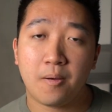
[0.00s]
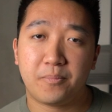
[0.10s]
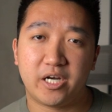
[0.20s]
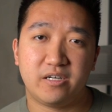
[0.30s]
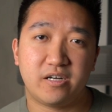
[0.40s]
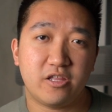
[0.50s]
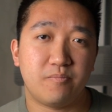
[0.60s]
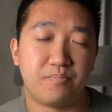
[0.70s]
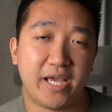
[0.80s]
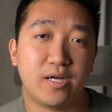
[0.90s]
but another
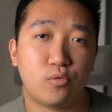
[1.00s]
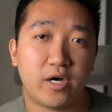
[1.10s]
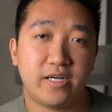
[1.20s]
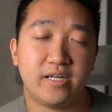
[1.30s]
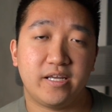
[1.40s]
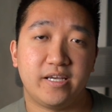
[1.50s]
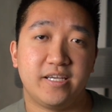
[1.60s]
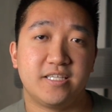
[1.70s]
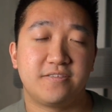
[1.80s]
big one is